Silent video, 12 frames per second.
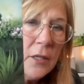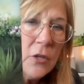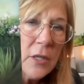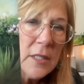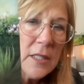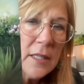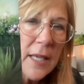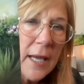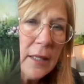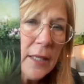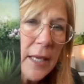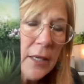you can see the
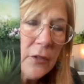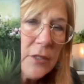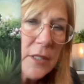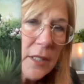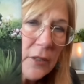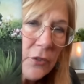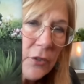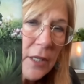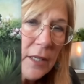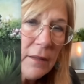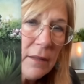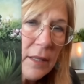alligator is
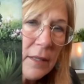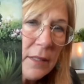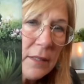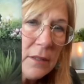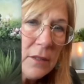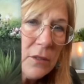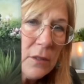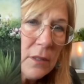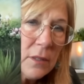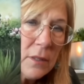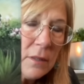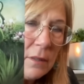underneath, and that
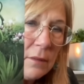the